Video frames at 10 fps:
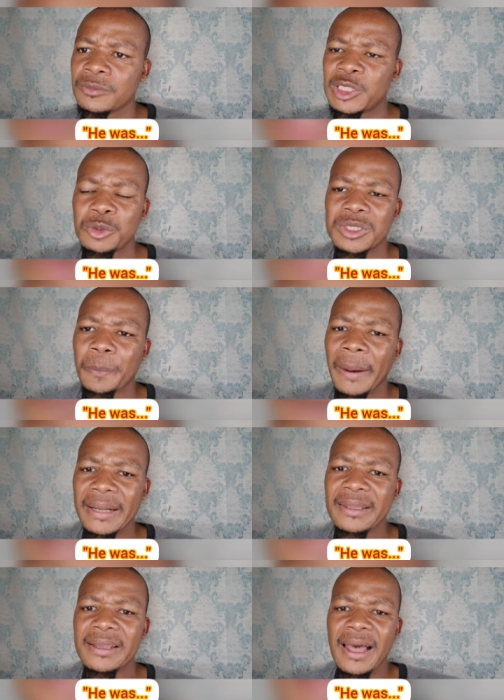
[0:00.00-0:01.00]
She was
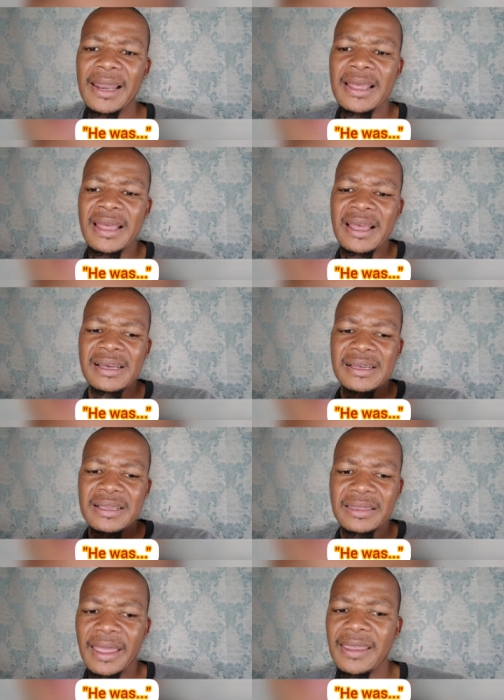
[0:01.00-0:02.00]
practically
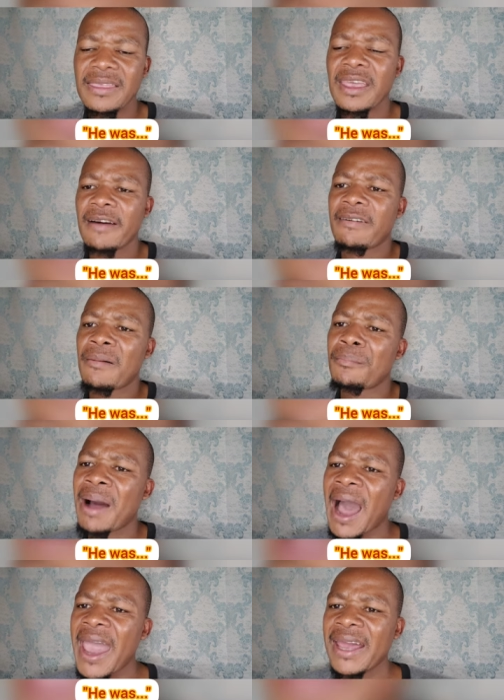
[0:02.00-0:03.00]
dating a
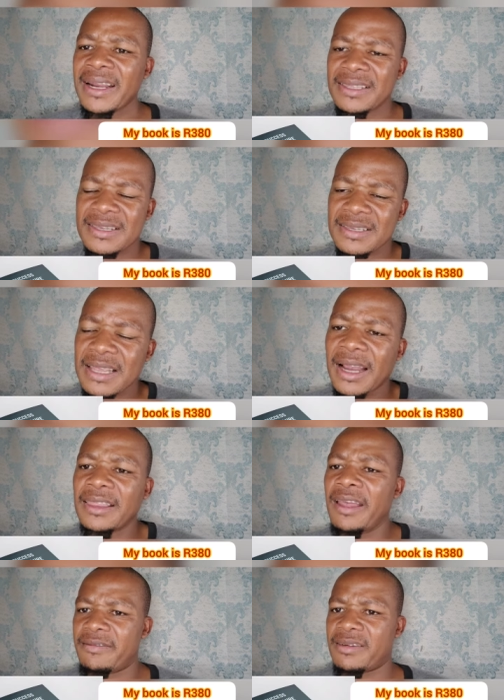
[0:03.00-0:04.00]
vampire that
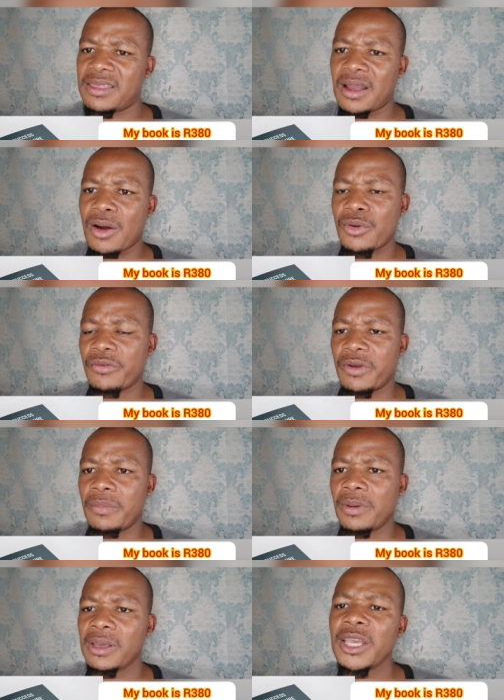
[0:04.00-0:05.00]
sucked everything out of
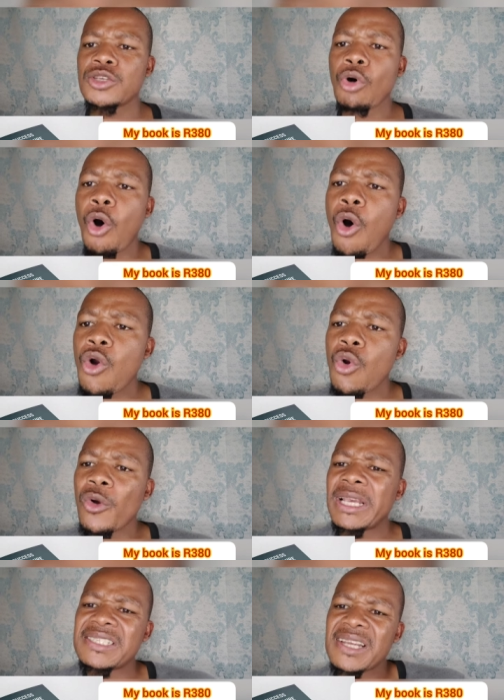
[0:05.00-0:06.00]
him. He's
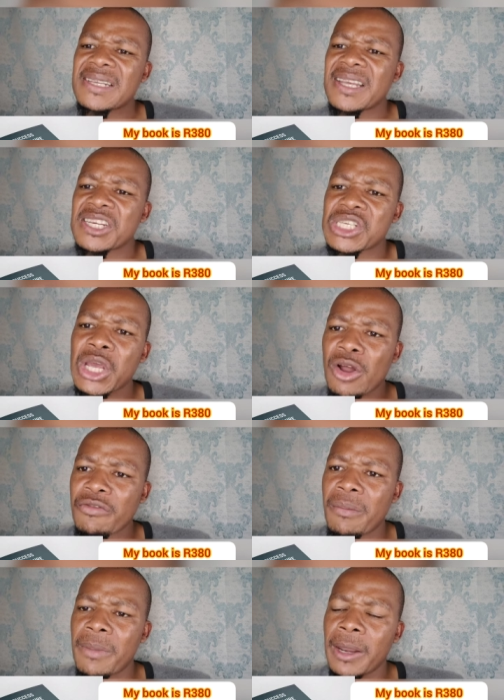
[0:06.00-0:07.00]
hollow. He's just a shell
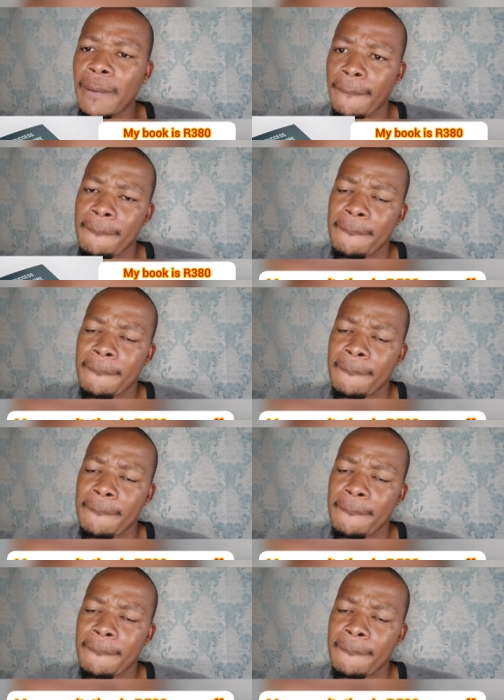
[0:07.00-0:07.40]
of a man.